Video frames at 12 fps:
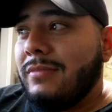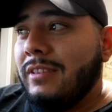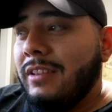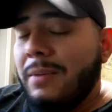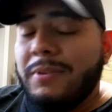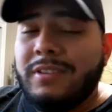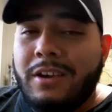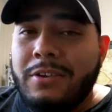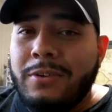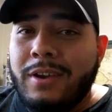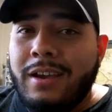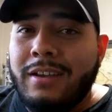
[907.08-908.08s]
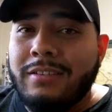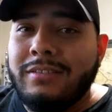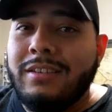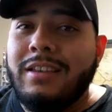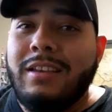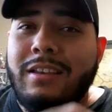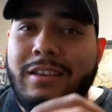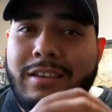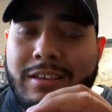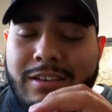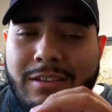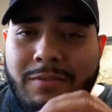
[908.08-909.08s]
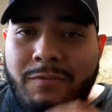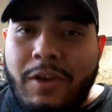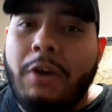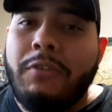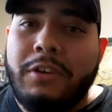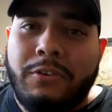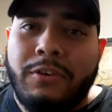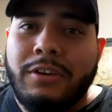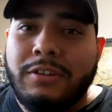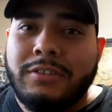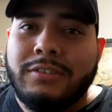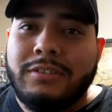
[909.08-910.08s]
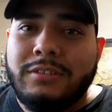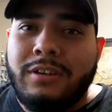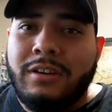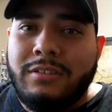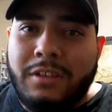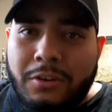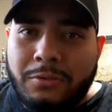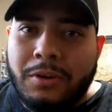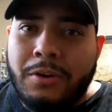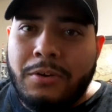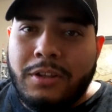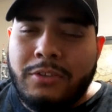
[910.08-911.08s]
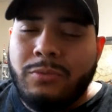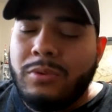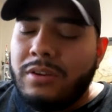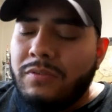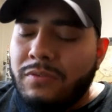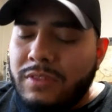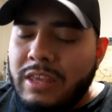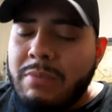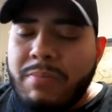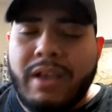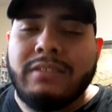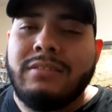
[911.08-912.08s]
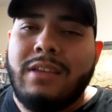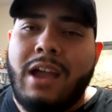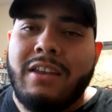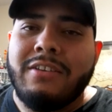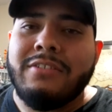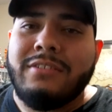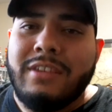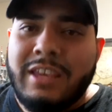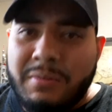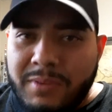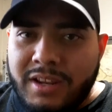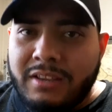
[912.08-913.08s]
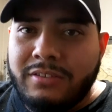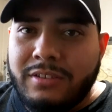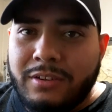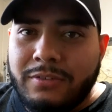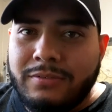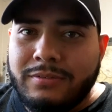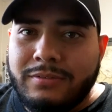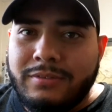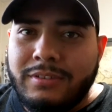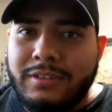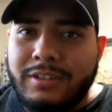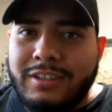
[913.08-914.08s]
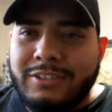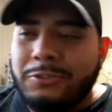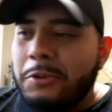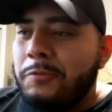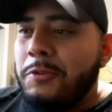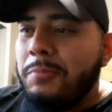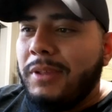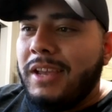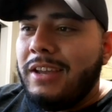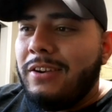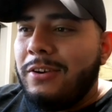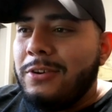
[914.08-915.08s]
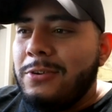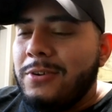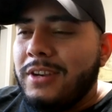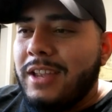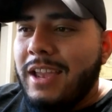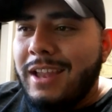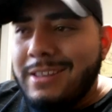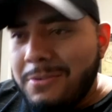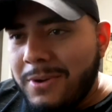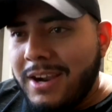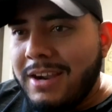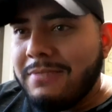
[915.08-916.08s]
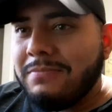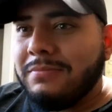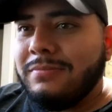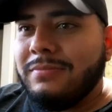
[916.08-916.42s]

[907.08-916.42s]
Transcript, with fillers: let me tell you guys, Velvet Grill on Dale Road is one of the best diners in Modesto. So if you plan on going anywhere